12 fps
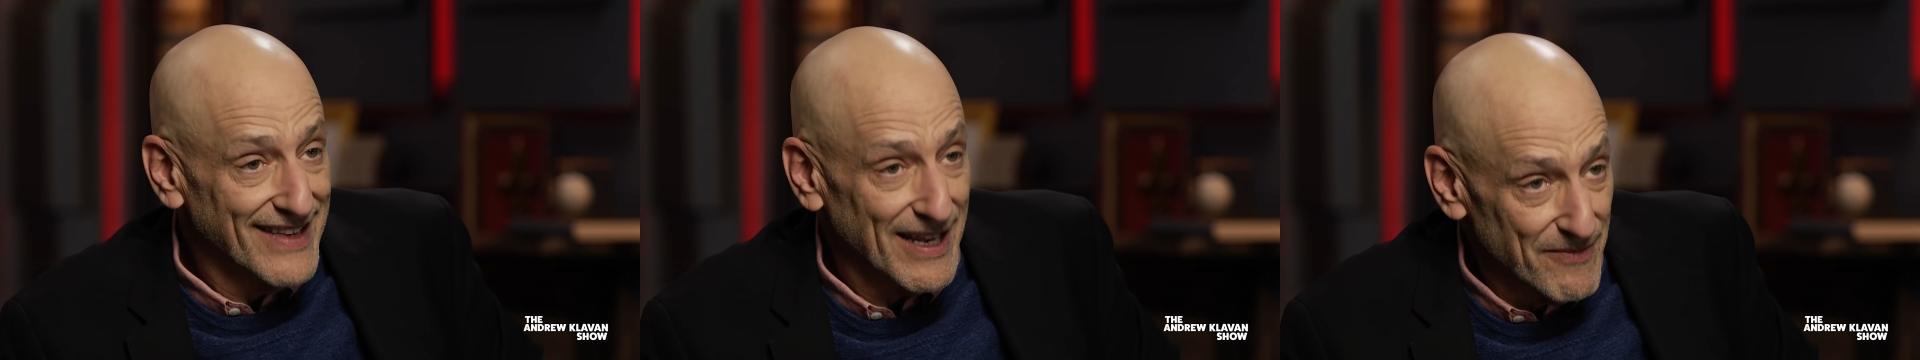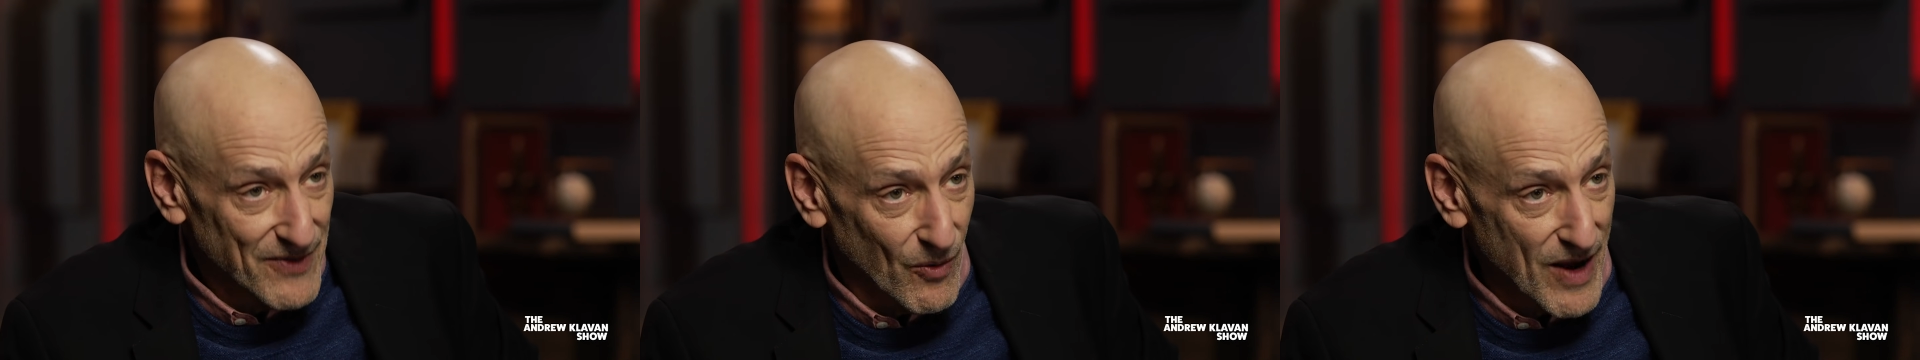
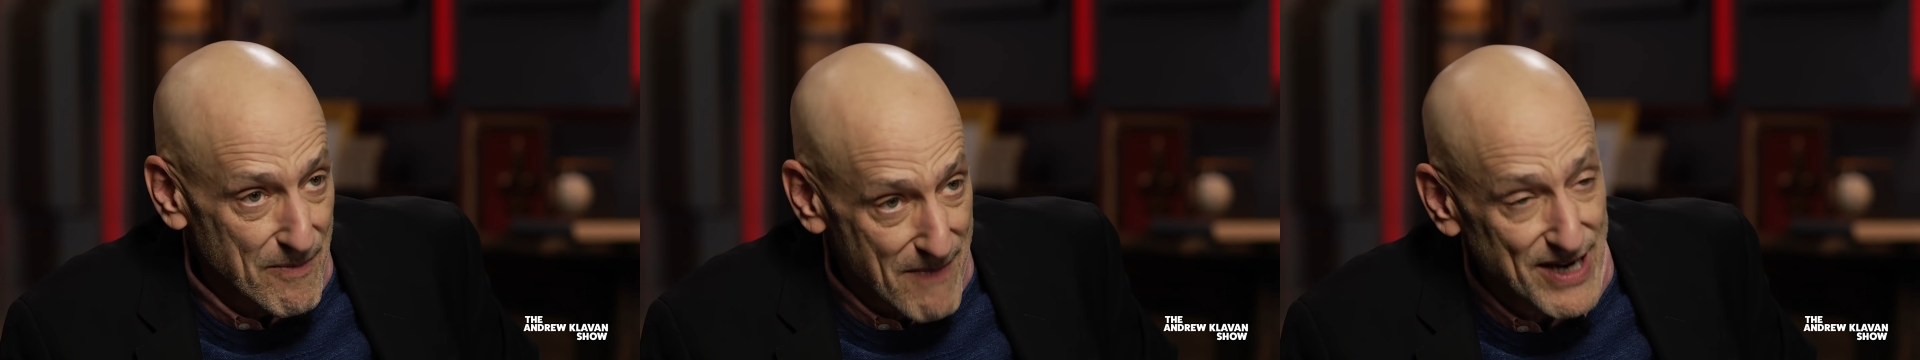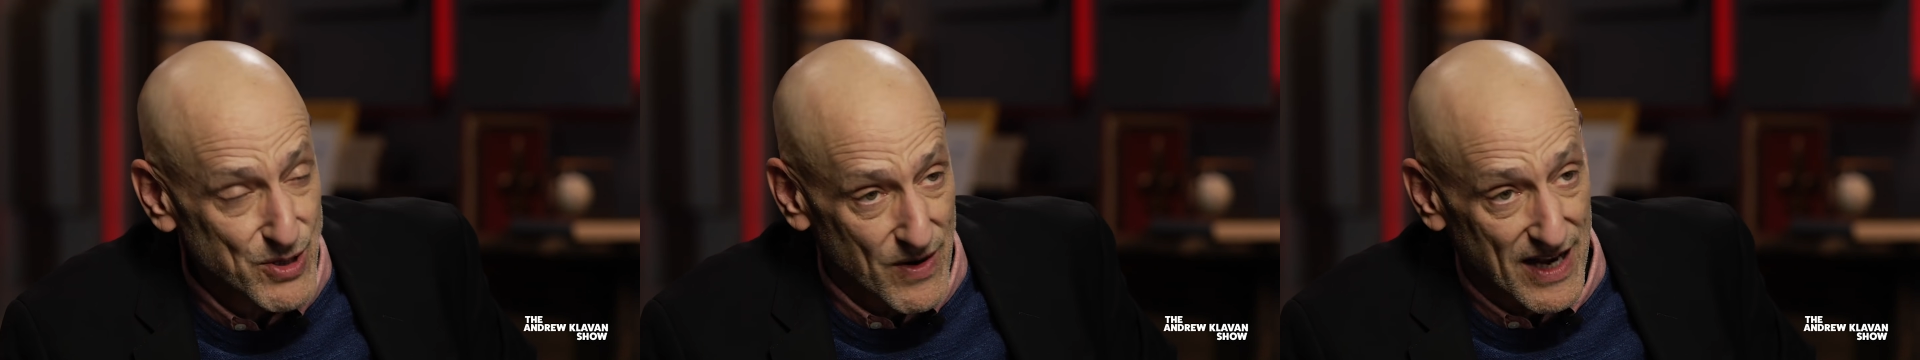that the way
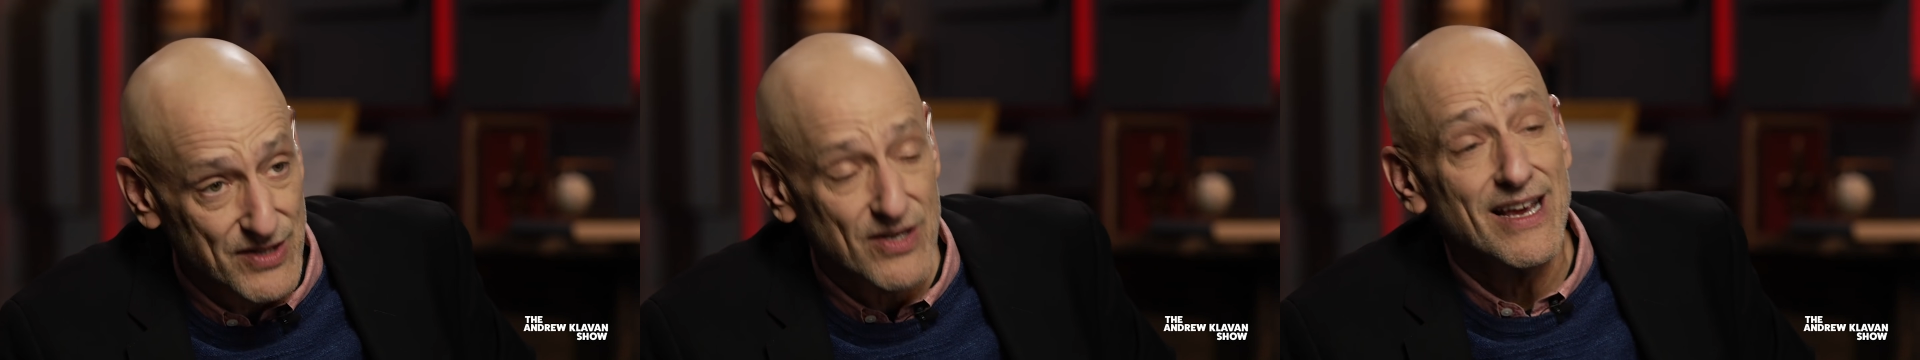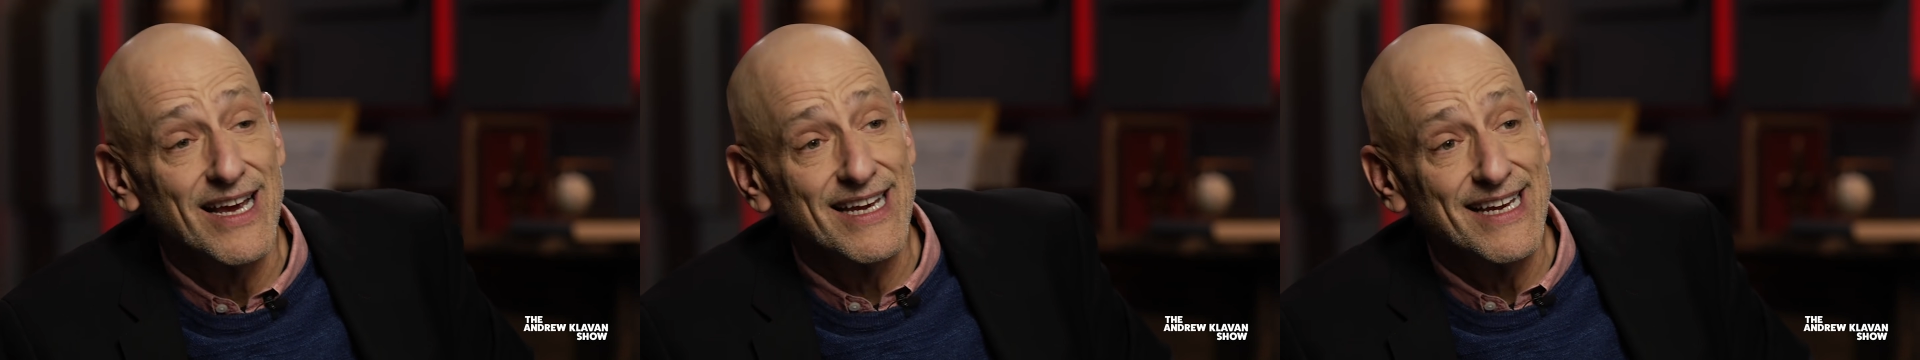men
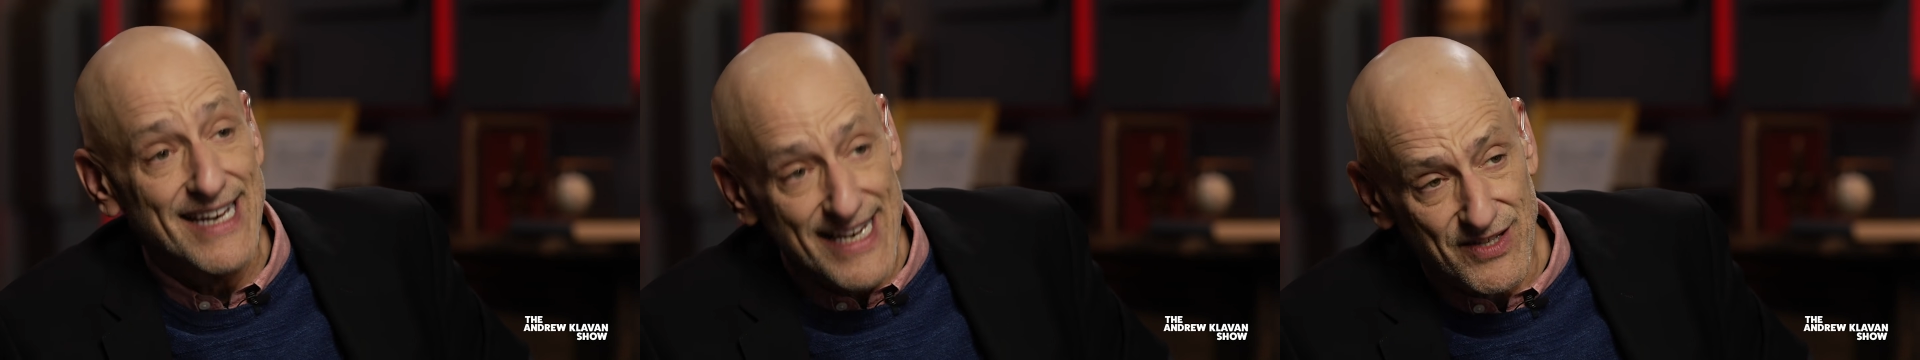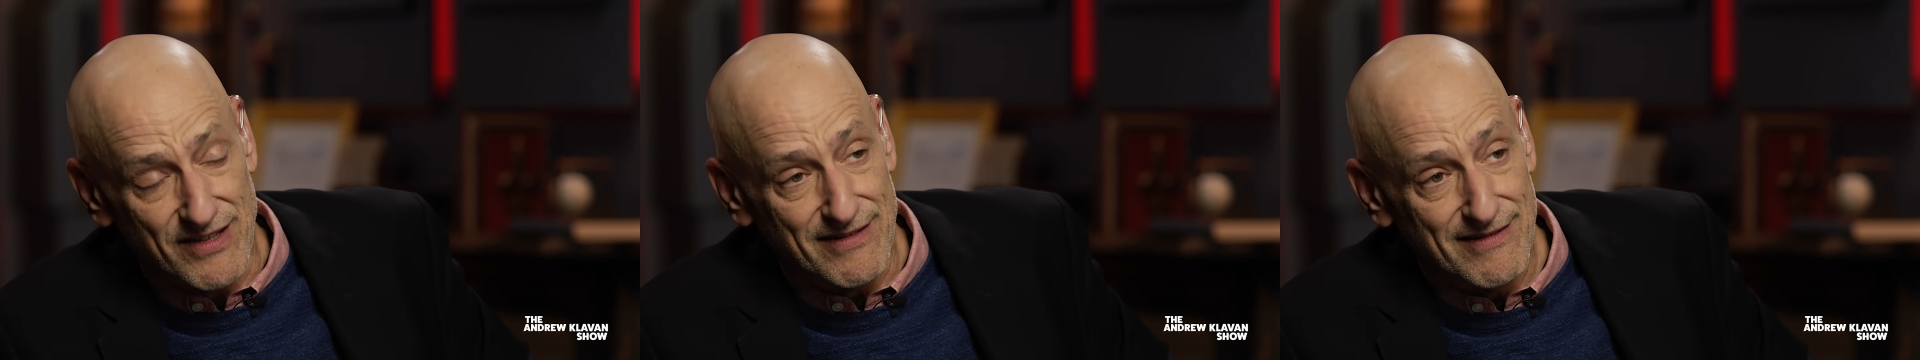dress
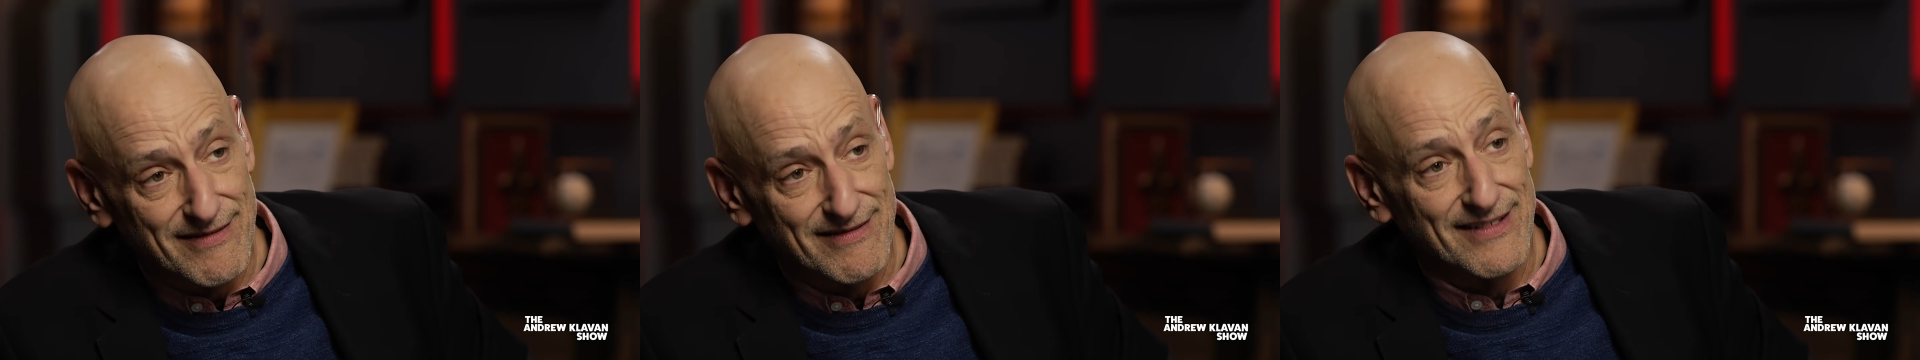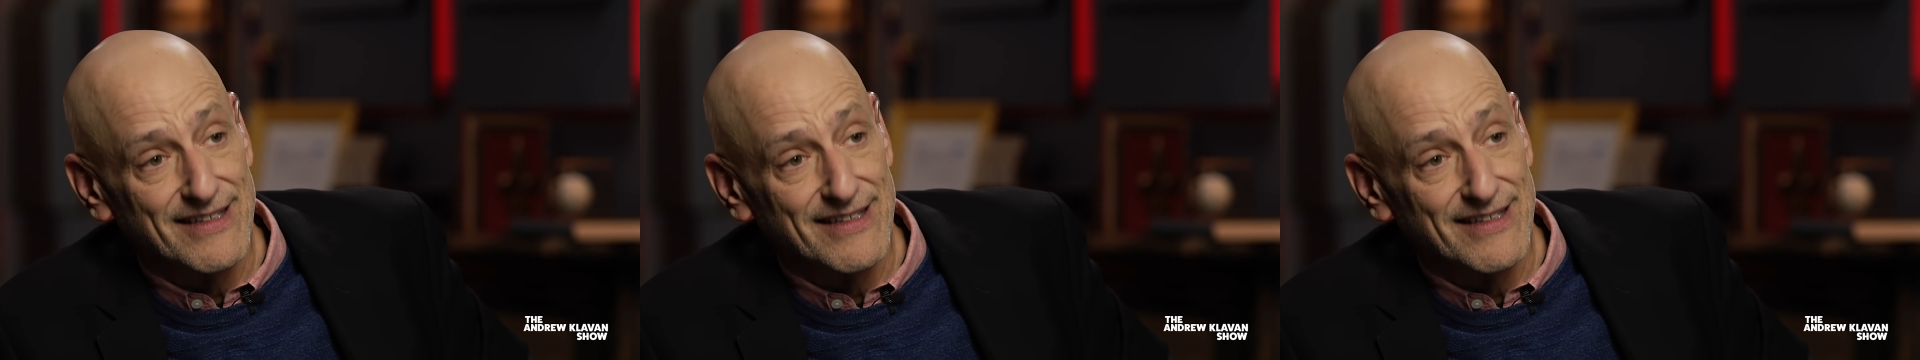isn't.